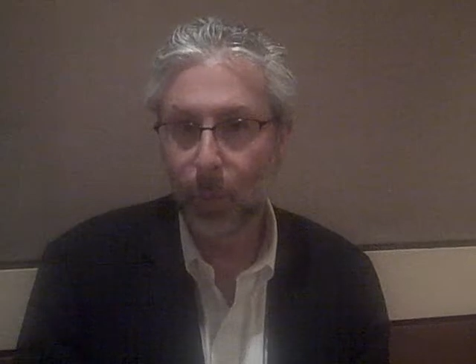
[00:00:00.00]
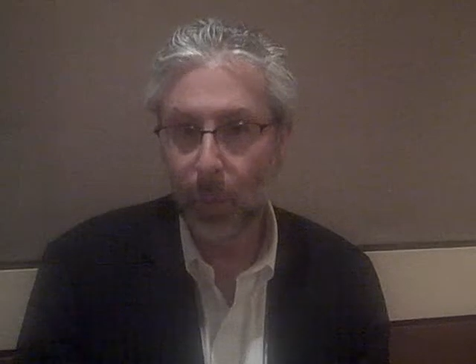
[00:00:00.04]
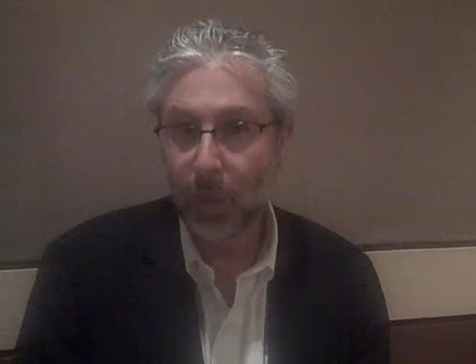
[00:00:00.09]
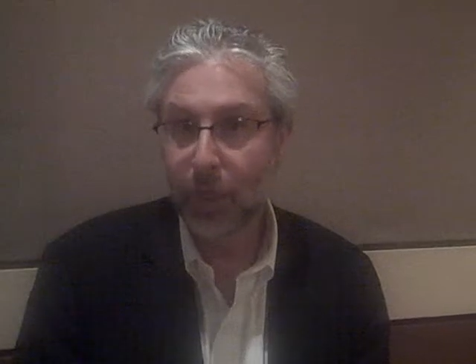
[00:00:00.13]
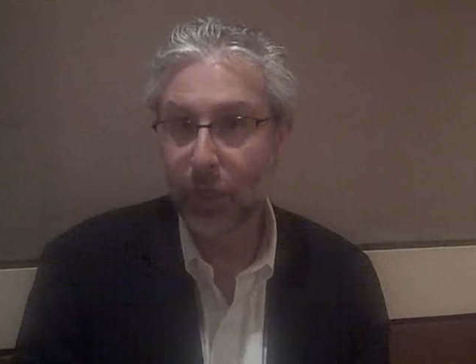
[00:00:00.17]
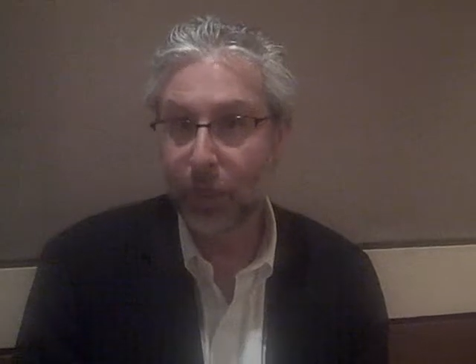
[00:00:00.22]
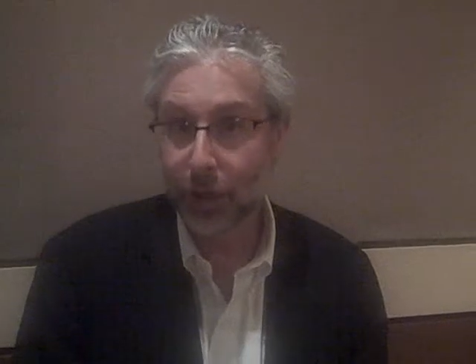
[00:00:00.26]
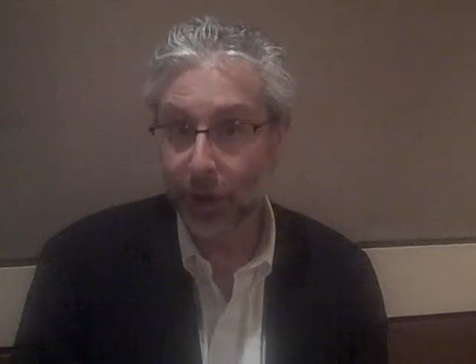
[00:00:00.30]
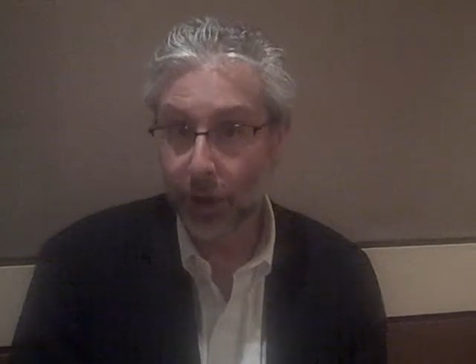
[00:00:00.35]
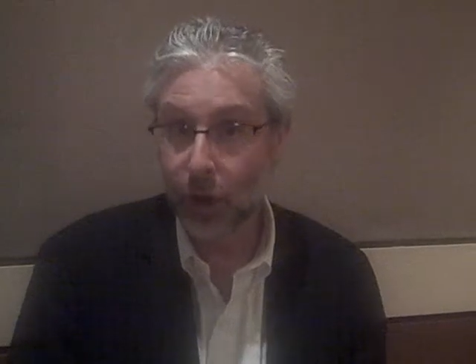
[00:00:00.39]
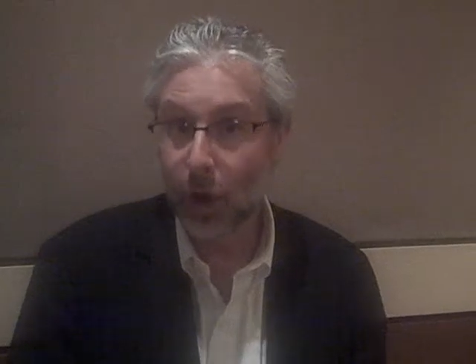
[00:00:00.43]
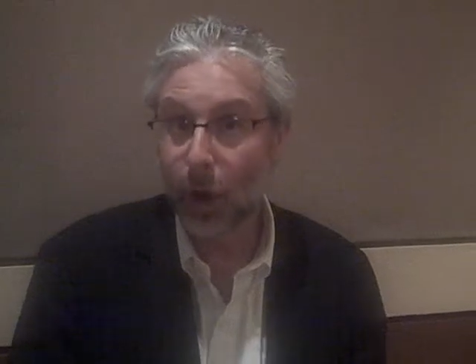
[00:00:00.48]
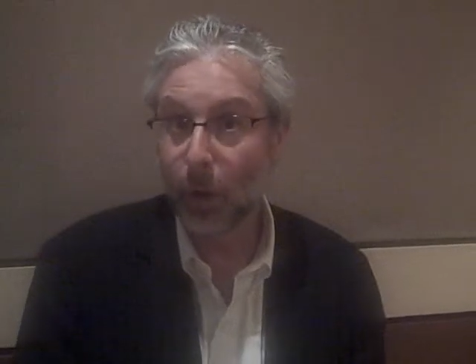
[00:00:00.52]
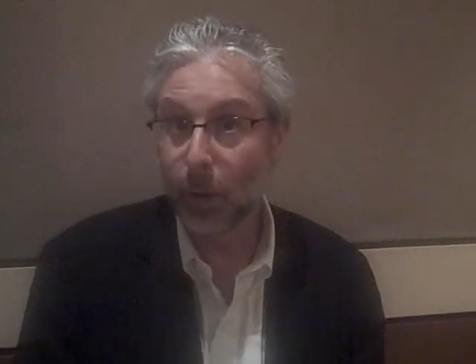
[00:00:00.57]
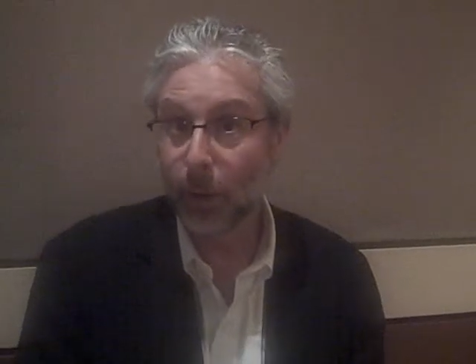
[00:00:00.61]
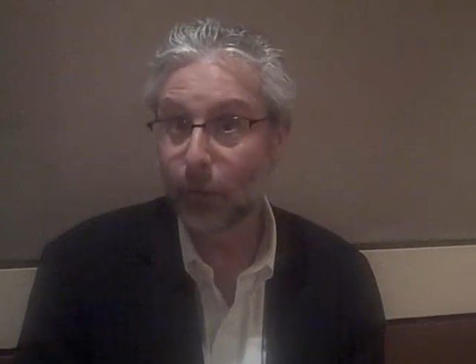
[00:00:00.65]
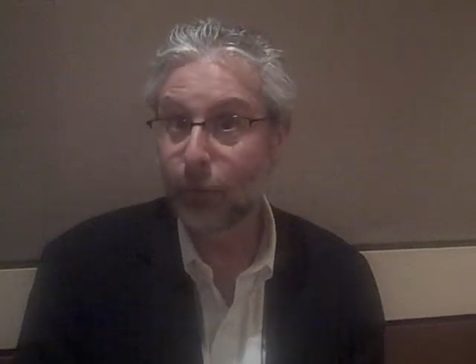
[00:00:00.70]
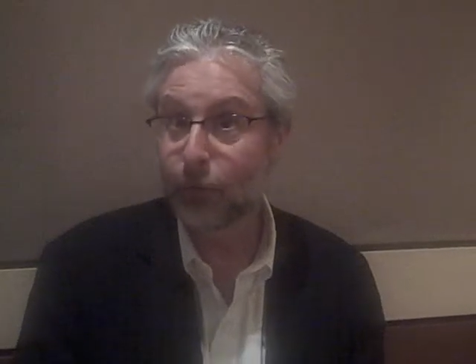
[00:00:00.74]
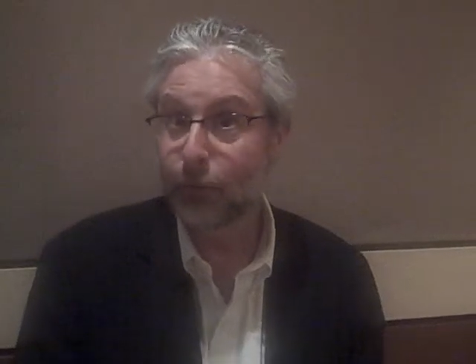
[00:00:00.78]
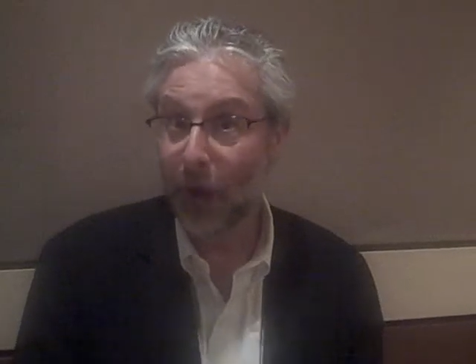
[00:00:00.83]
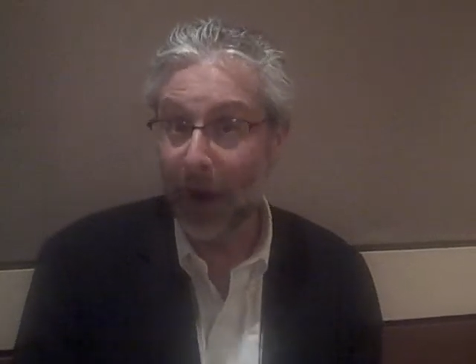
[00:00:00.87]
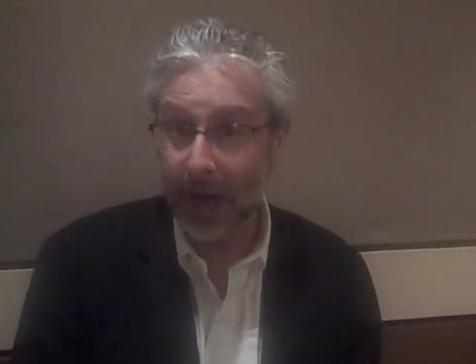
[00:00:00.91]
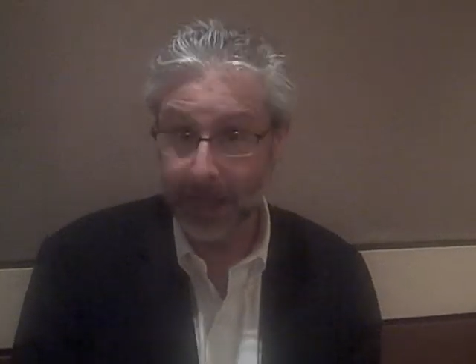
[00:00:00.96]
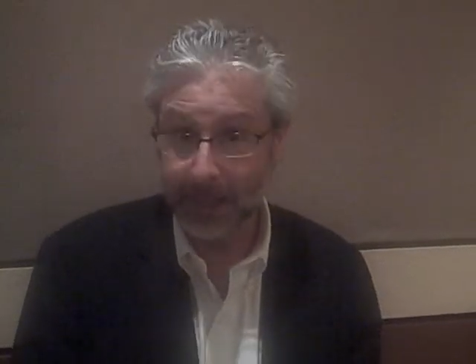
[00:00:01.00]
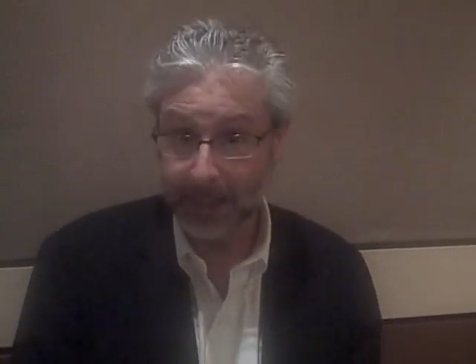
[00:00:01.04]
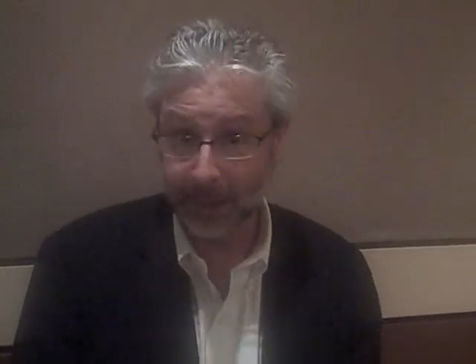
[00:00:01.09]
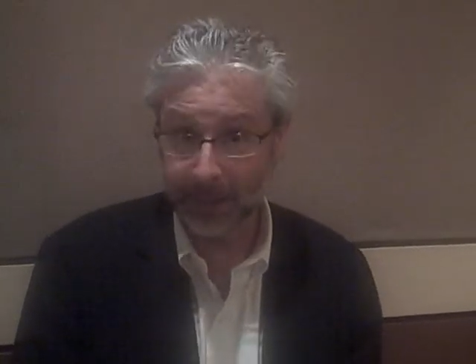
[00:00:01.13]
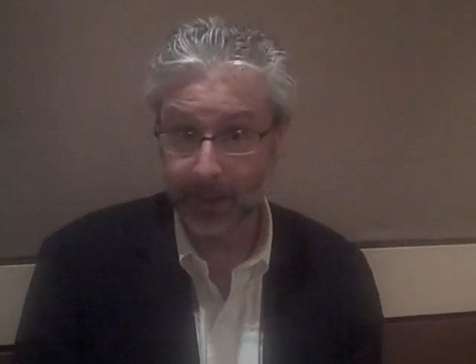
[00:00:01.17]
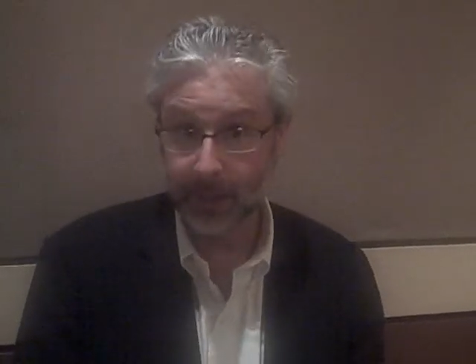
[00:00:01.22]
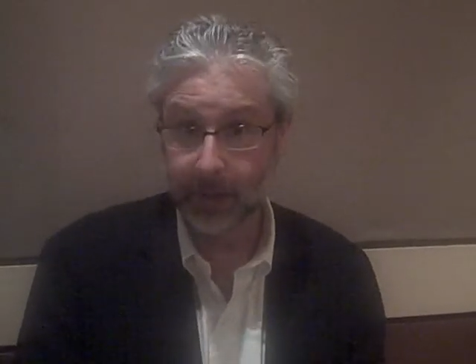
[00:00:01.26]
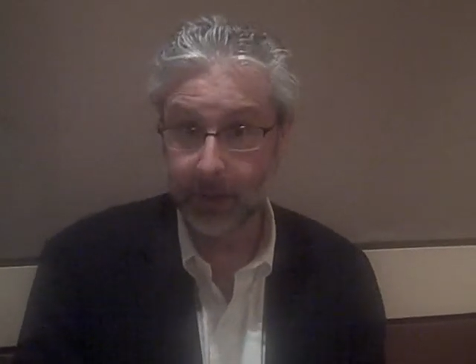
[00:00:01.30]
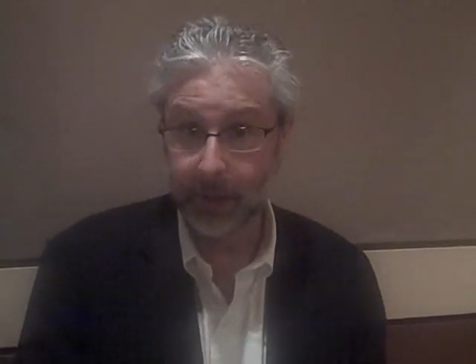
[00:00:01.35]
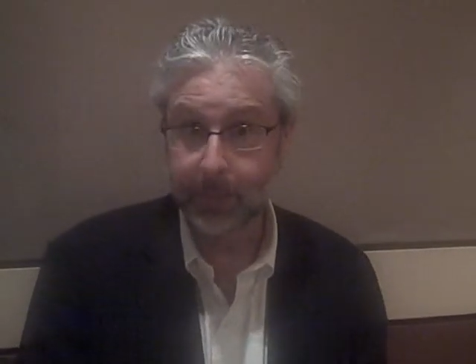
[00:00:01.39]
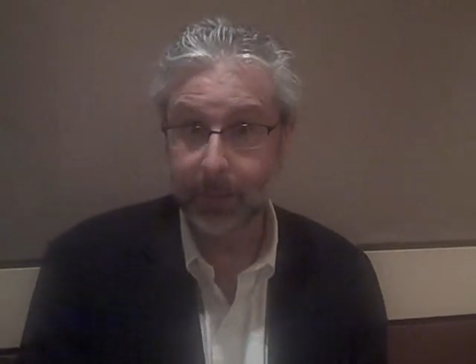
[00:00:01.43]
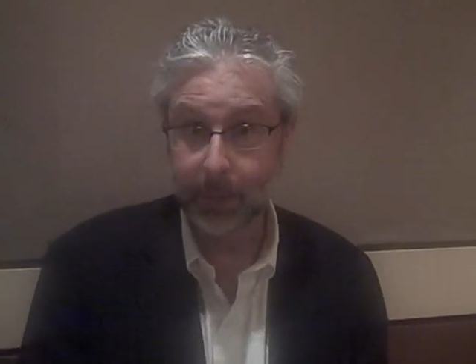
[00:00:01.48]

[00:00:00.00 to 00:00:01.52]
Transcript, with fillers: with the goal of finding it.